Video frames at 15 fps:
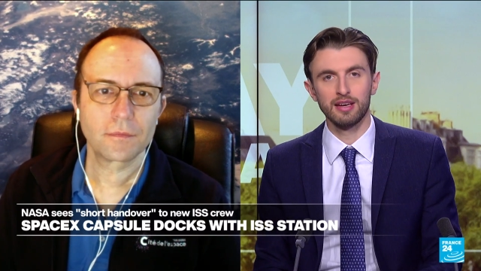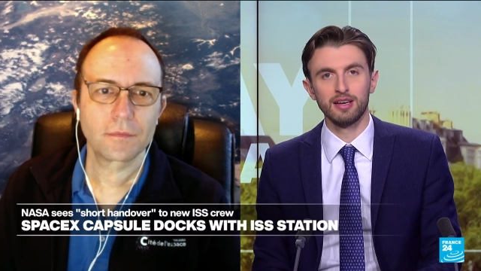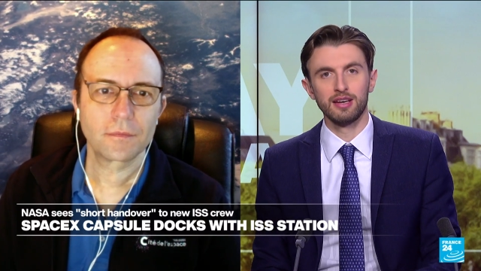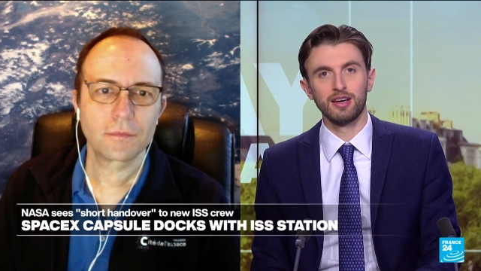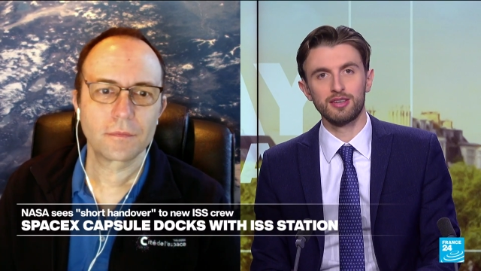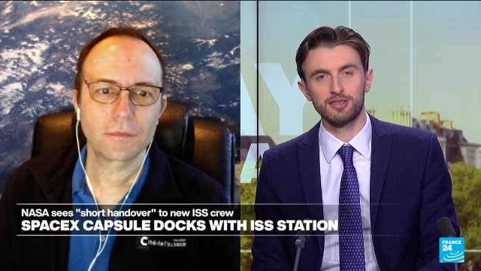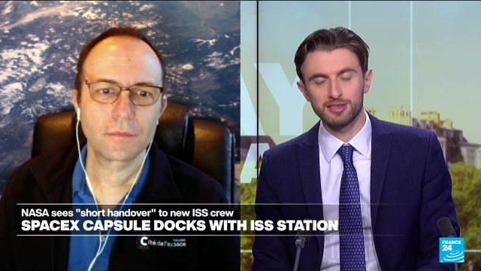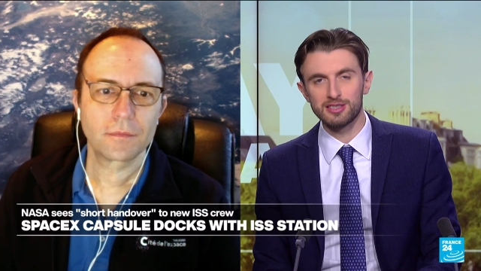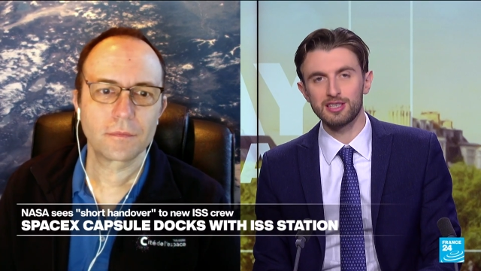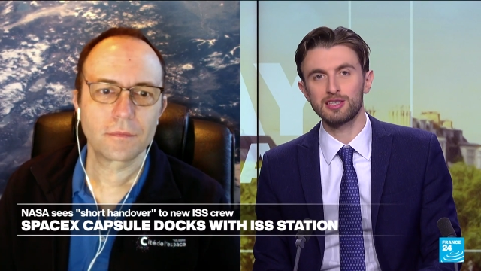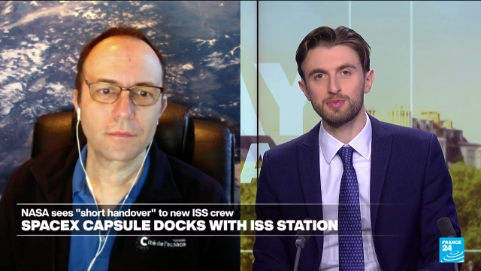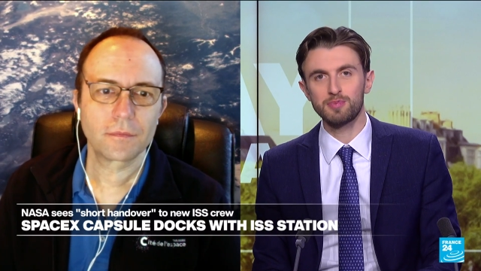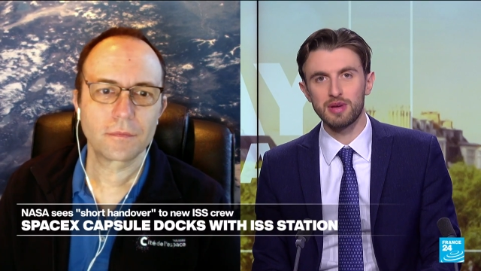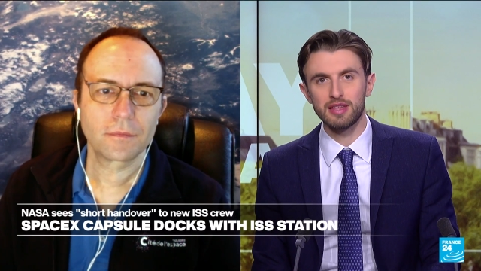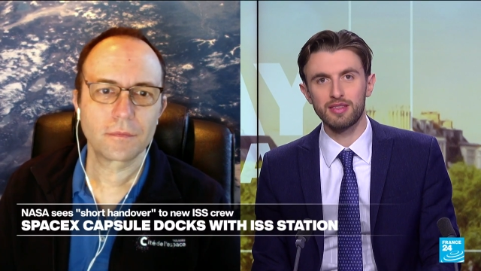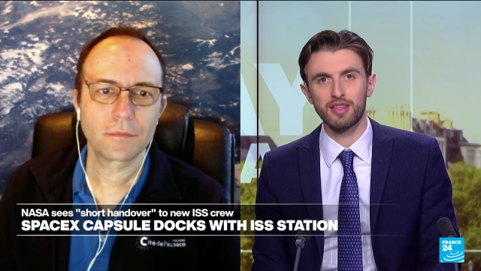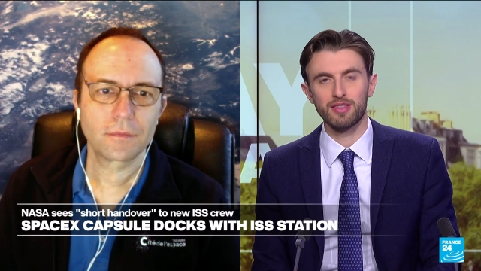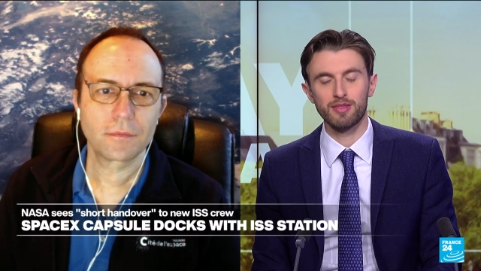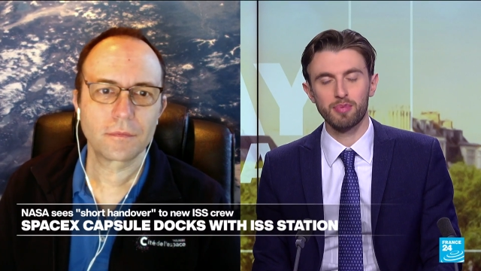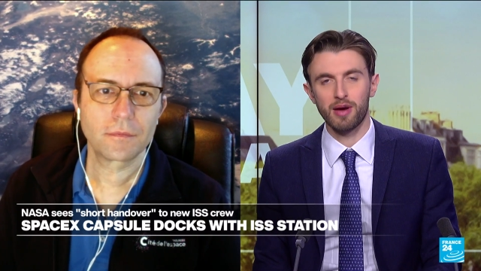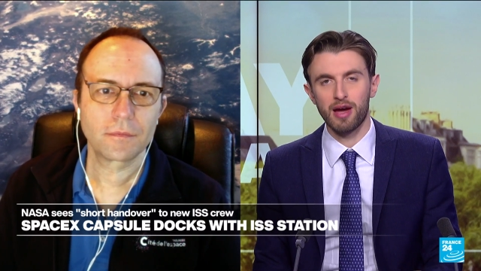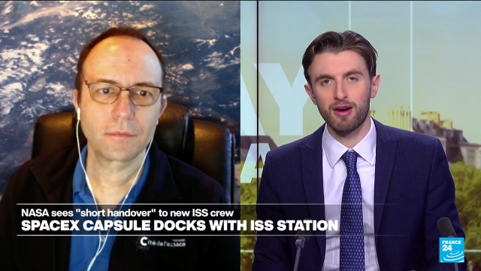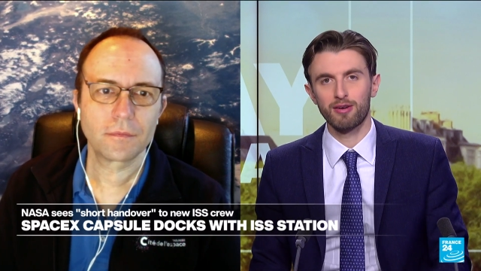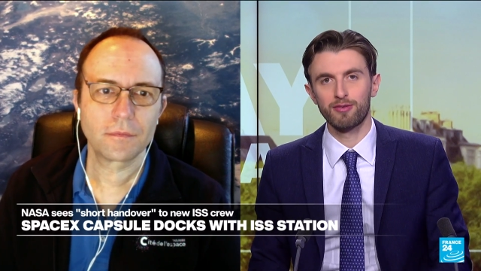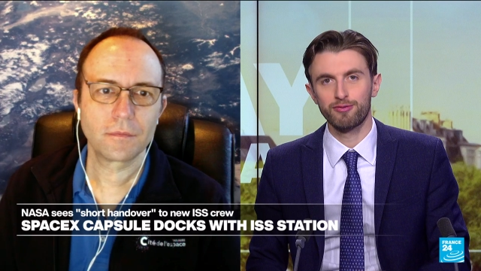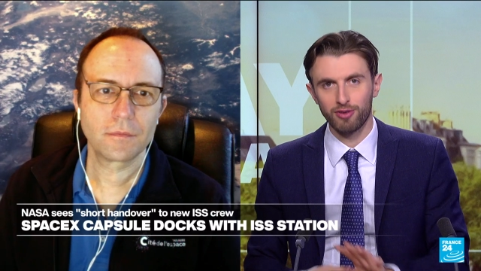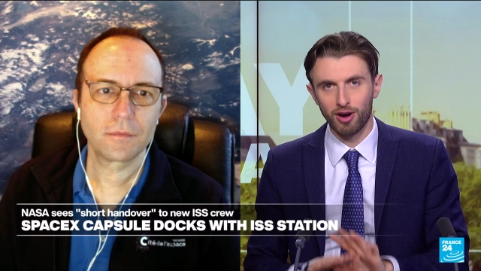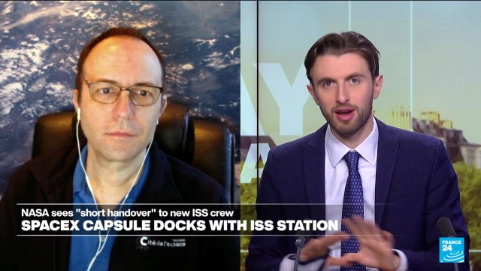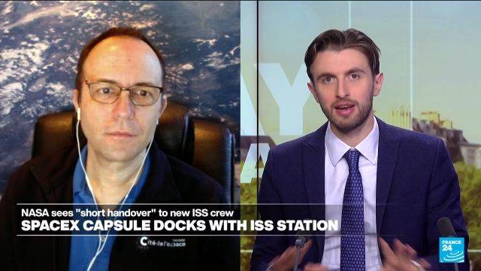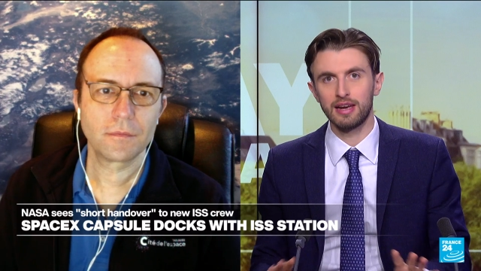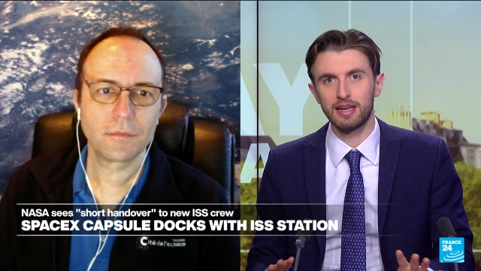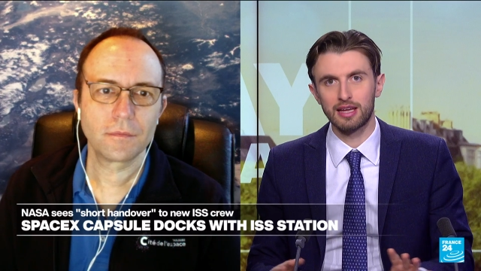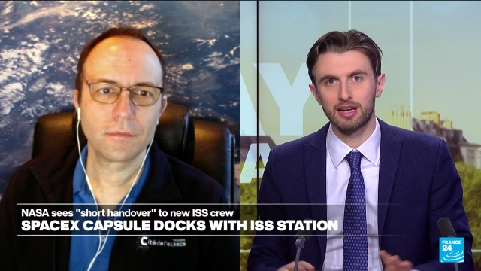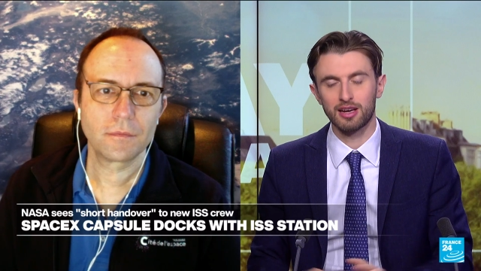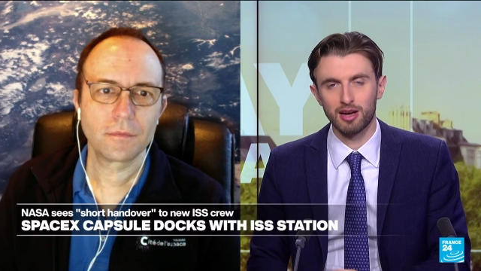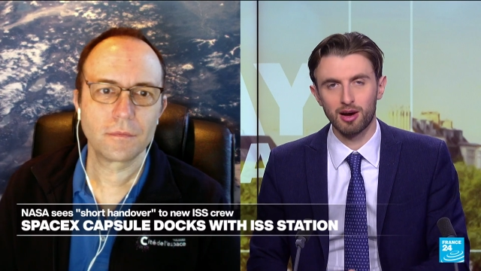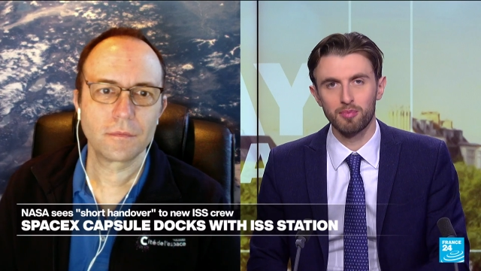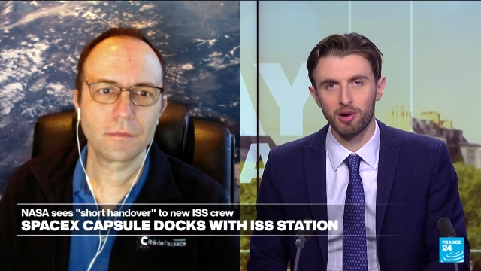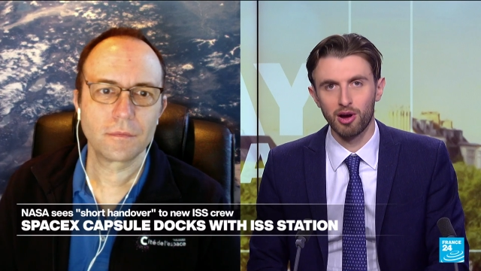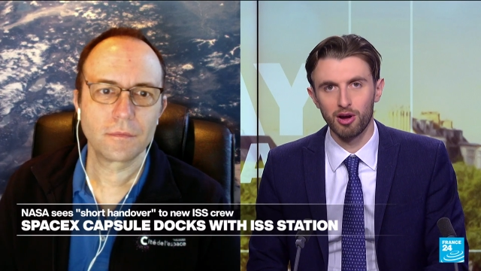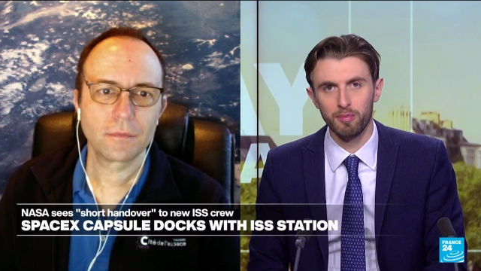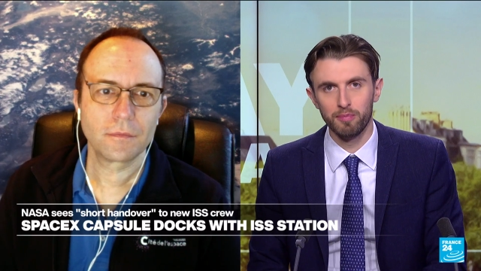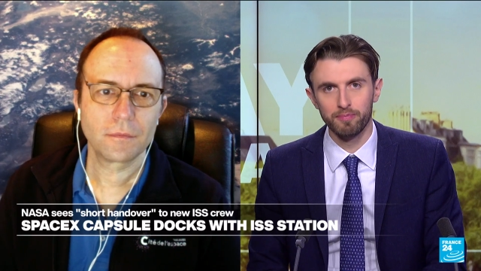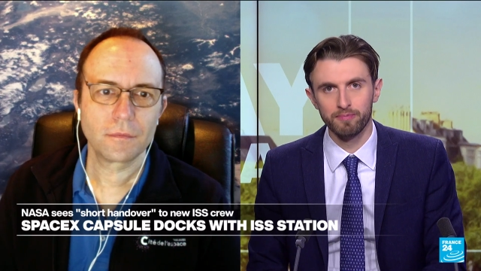Speaker 1: Uh, does this mean that the pair are finally going to come home?